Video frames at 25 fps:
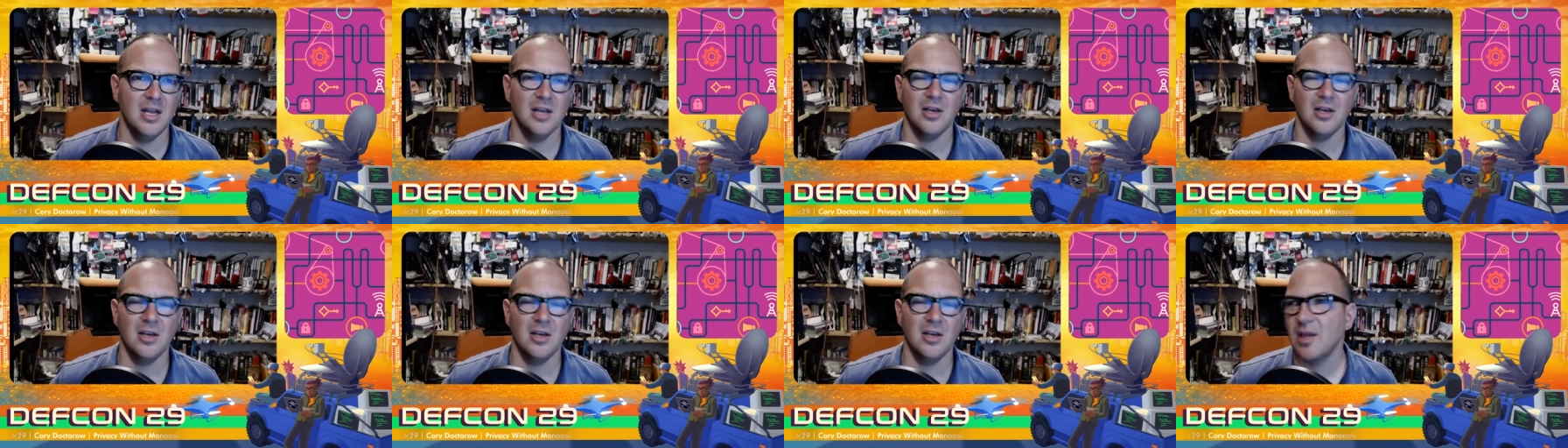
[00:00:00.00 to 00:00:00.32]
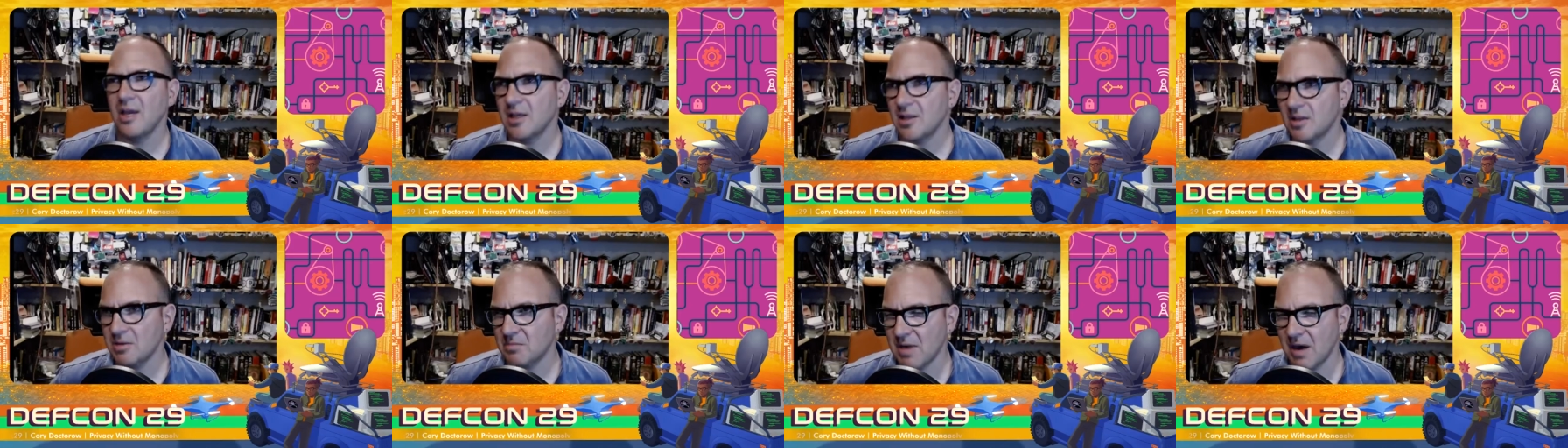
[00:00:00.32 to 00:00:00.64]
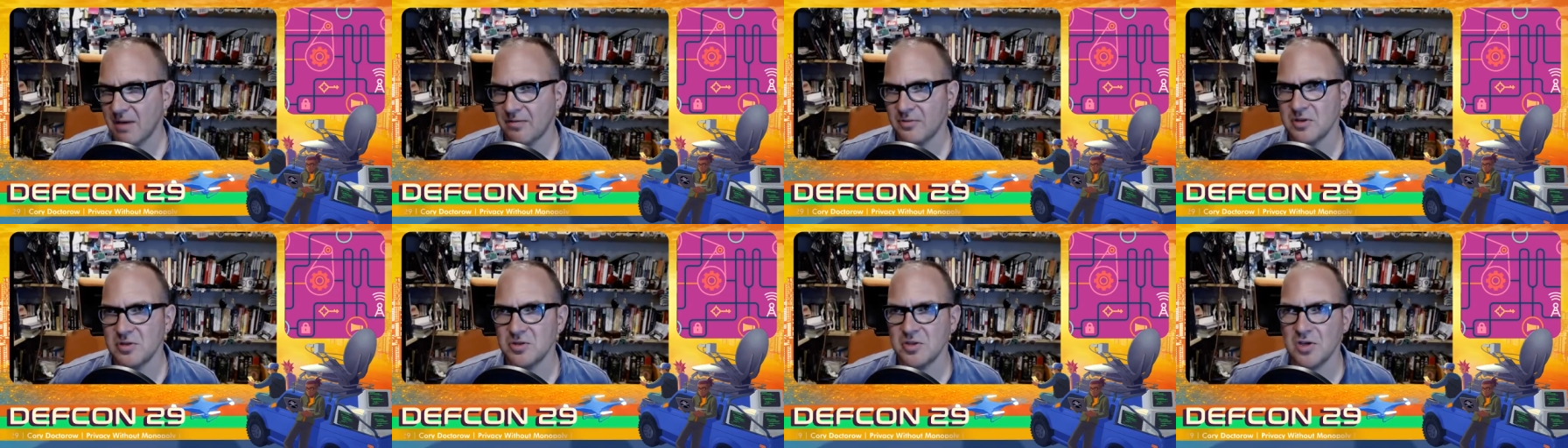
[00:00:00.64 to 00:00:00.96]
looking at the
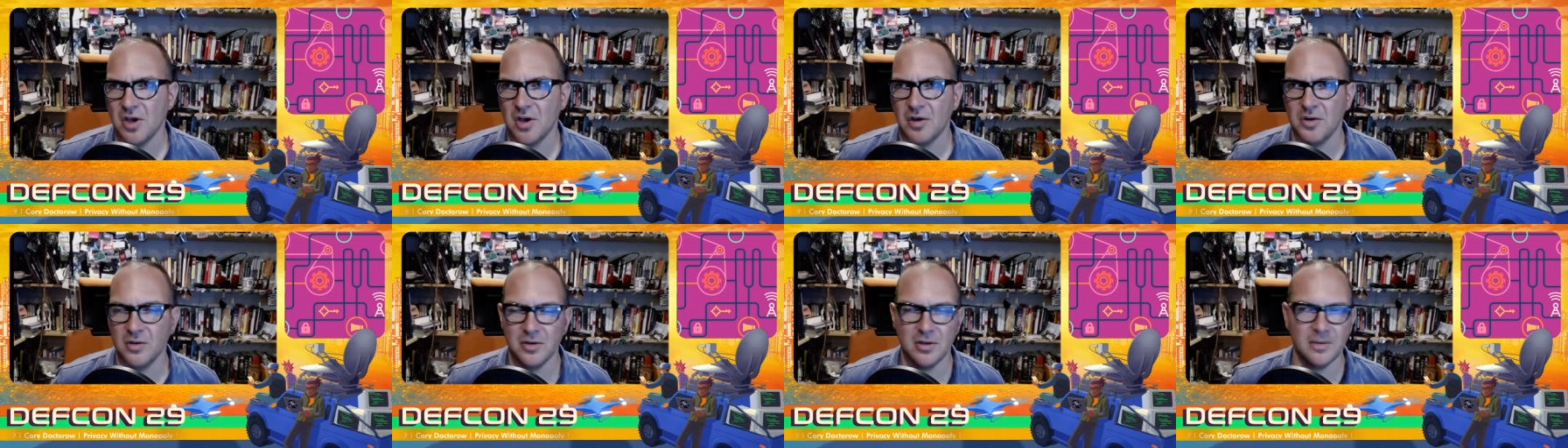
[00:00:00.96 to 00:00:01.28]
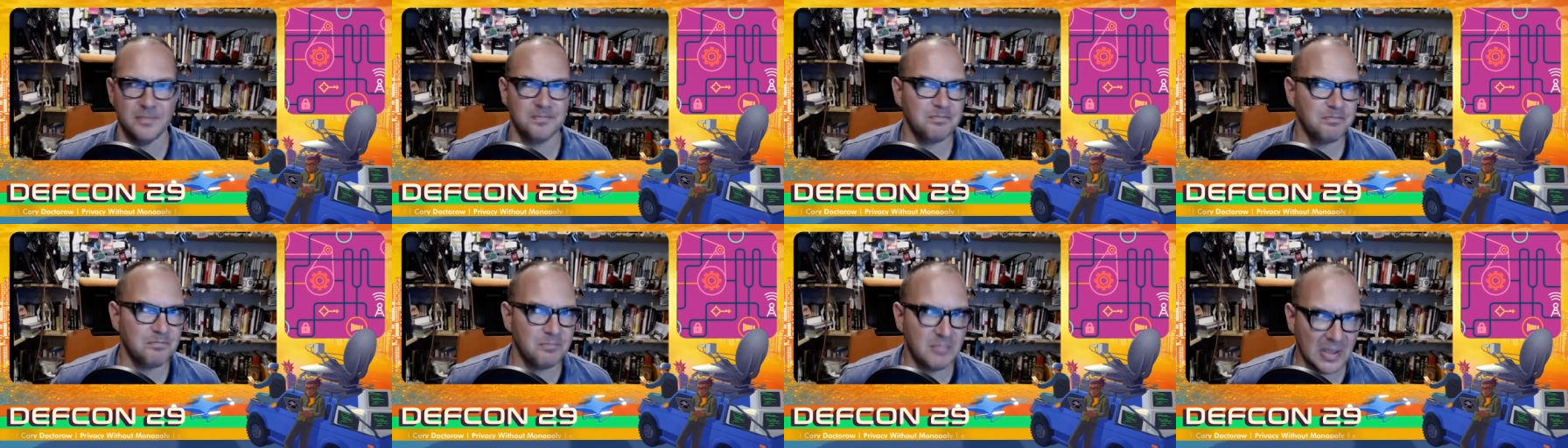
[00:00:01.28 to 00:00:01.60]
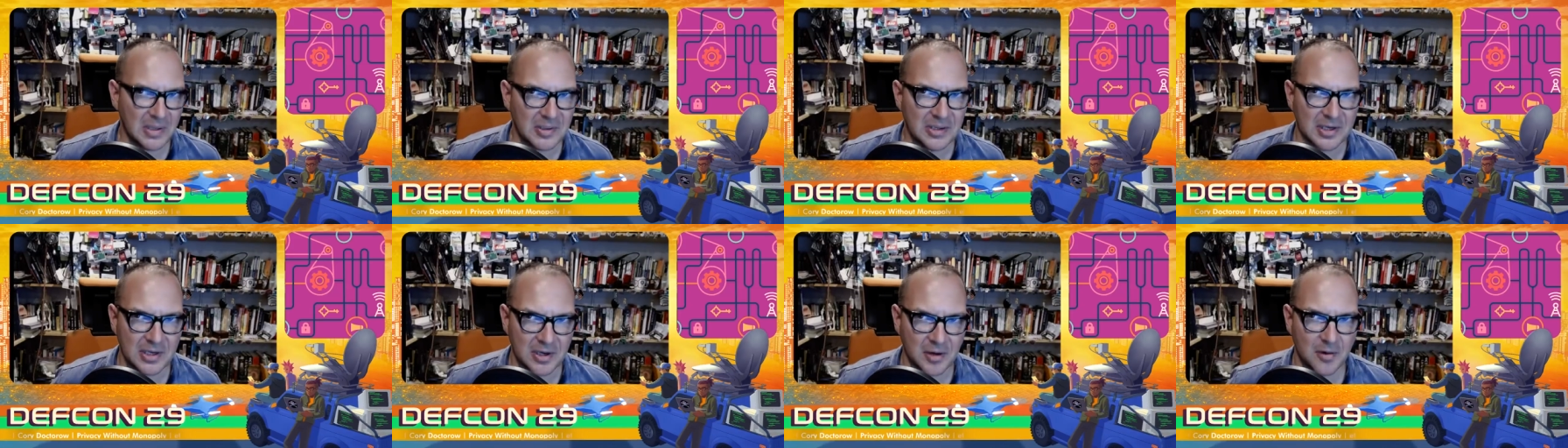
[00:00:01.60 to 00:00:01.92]
reference code, and
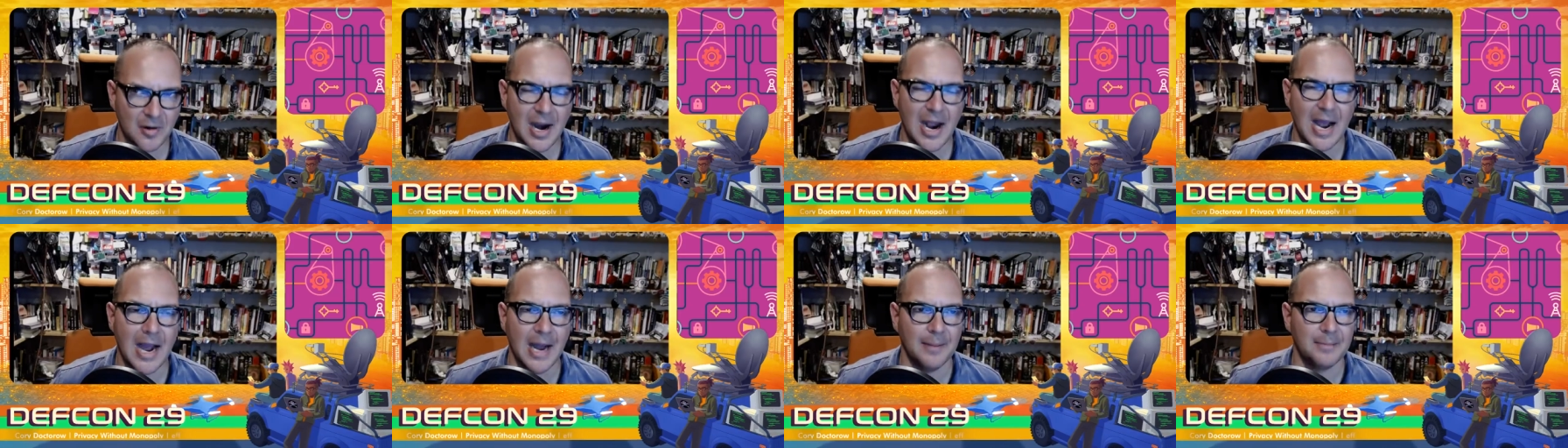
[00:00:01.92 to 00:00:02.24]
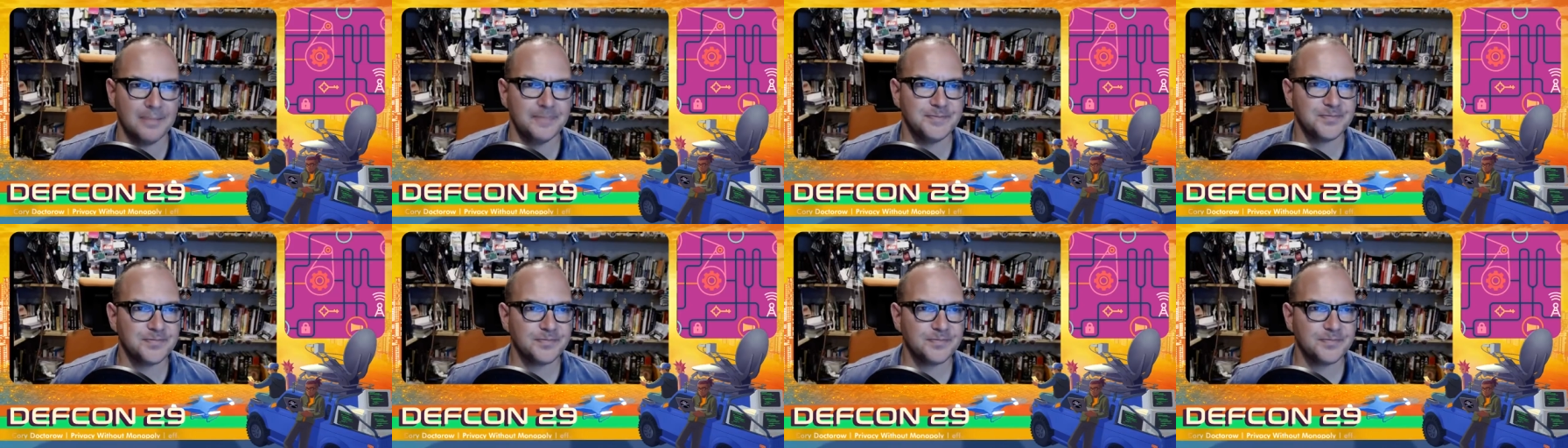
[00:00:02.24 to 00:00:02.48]
building your app.